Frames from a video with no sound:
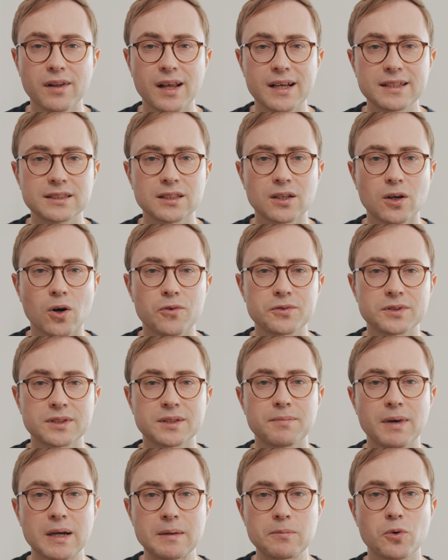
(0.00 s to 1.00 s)
leather of the
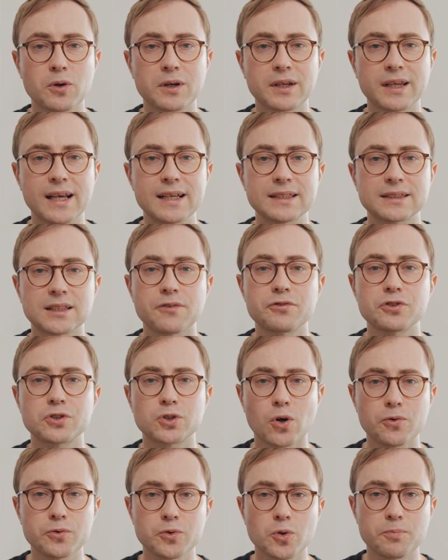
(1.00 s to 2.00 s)
MacBook case I've
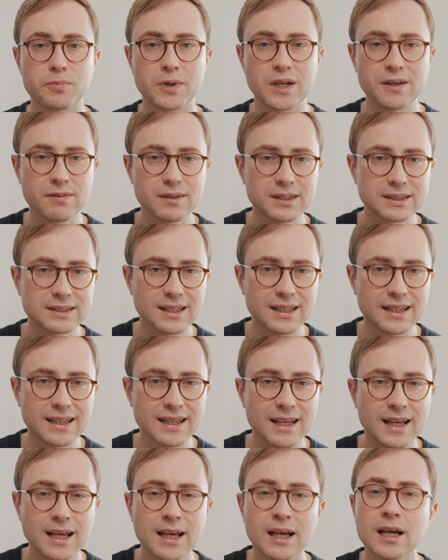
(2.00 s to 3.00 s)
shown you
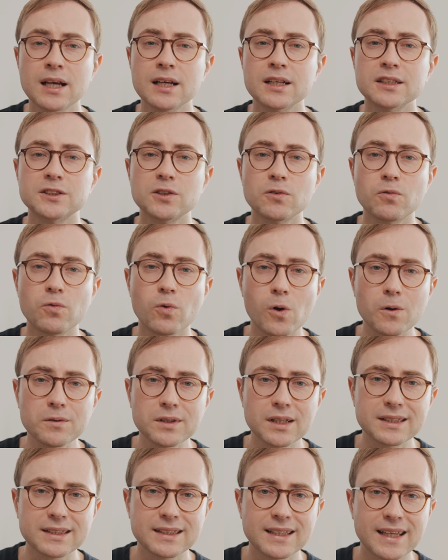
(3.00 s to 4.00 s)
previously, the Woolnut